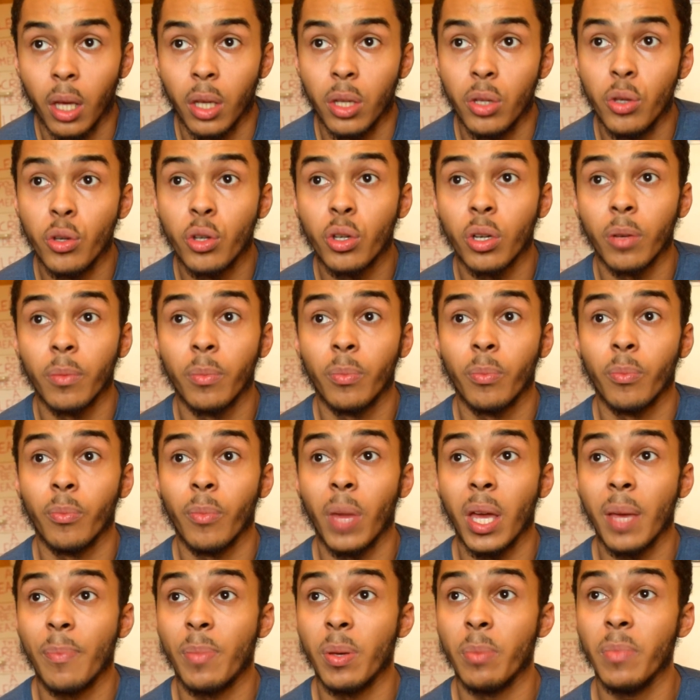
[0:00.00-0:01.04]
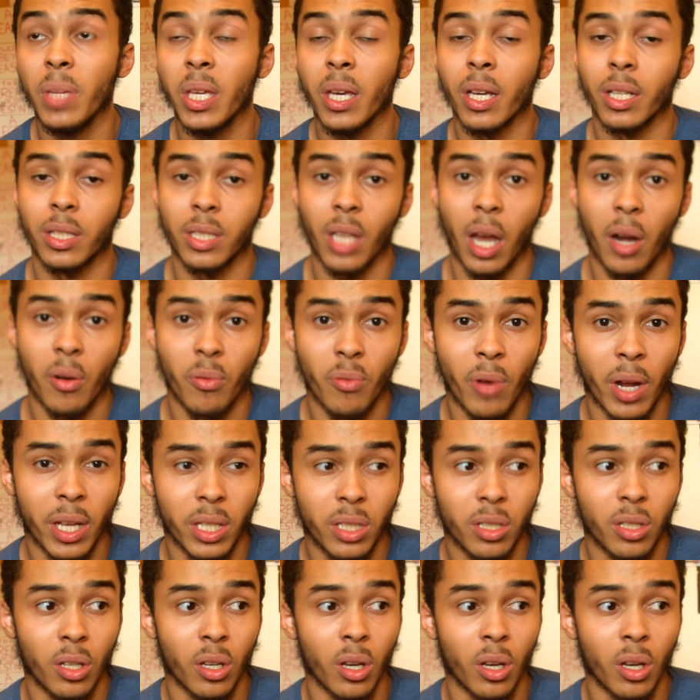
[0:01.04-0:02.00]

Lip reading: You could maybe meet a director,